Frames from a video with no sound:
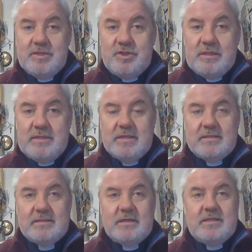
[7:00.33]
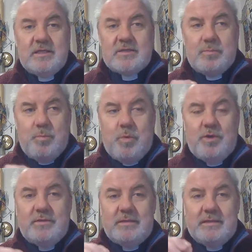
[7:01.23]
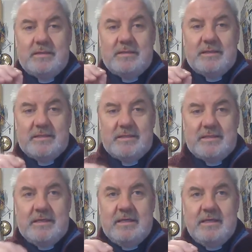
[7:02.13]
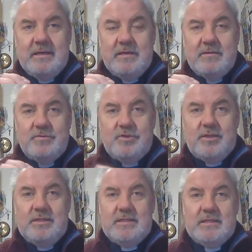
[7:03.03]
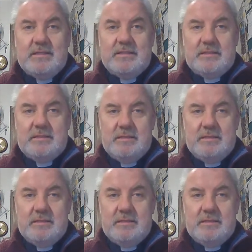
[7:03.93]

Jesus. He just wanted to see Jesus.